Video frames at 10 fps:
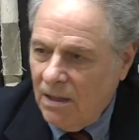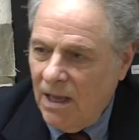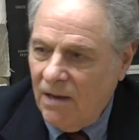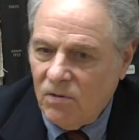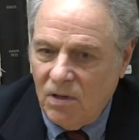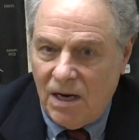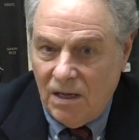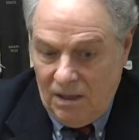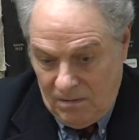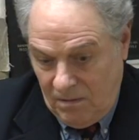After
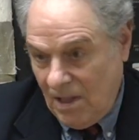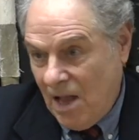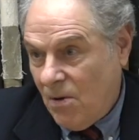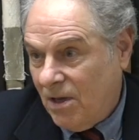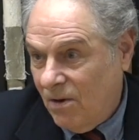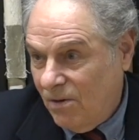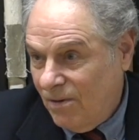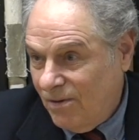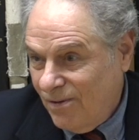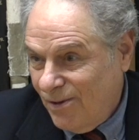that, now I can
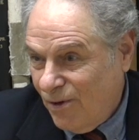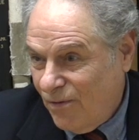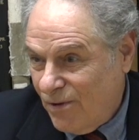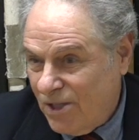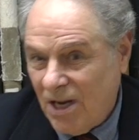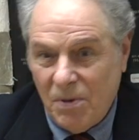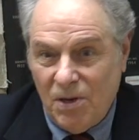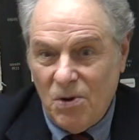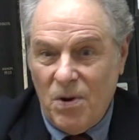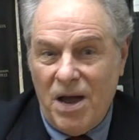look for a job. I
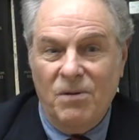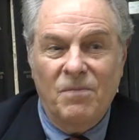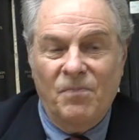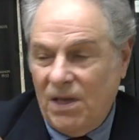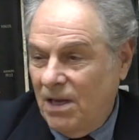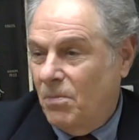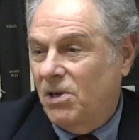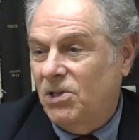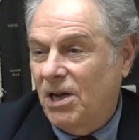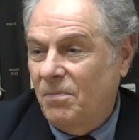go out, I get my
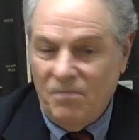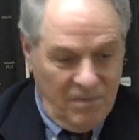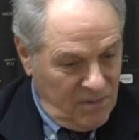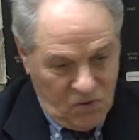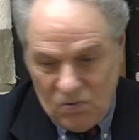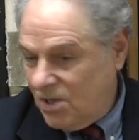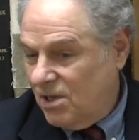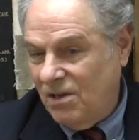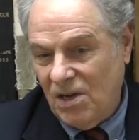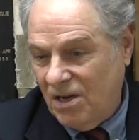job. As soon as I
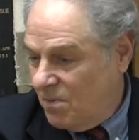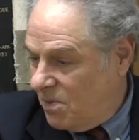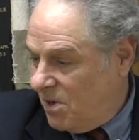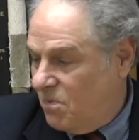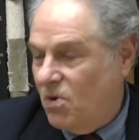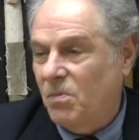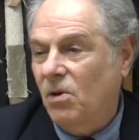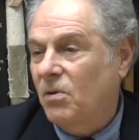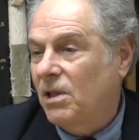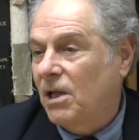leave that company, boom, I
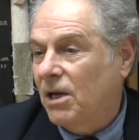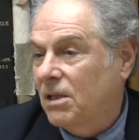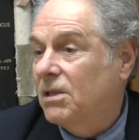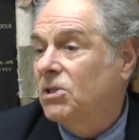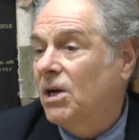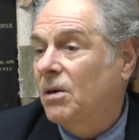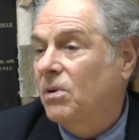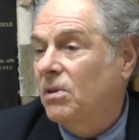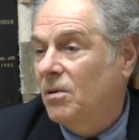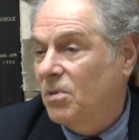already locked in a job
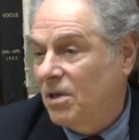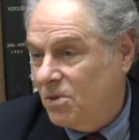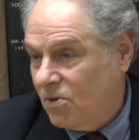with Abraham and